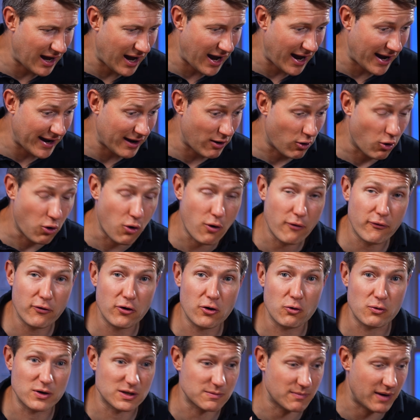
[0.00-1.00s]
I hover
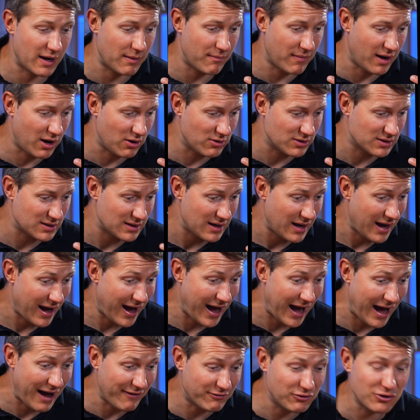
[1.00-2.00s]
with my mouse,
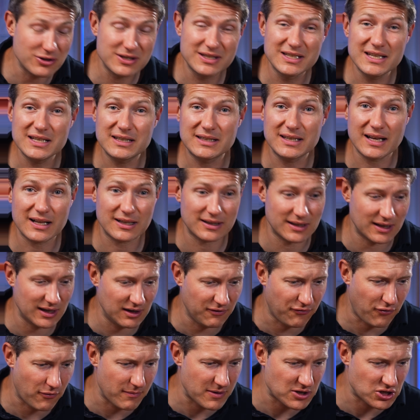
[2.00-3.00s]
I have the detailed
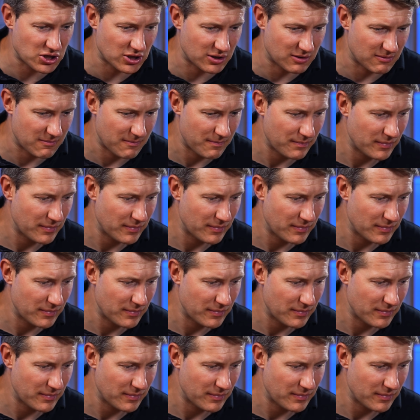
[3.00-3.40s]
information.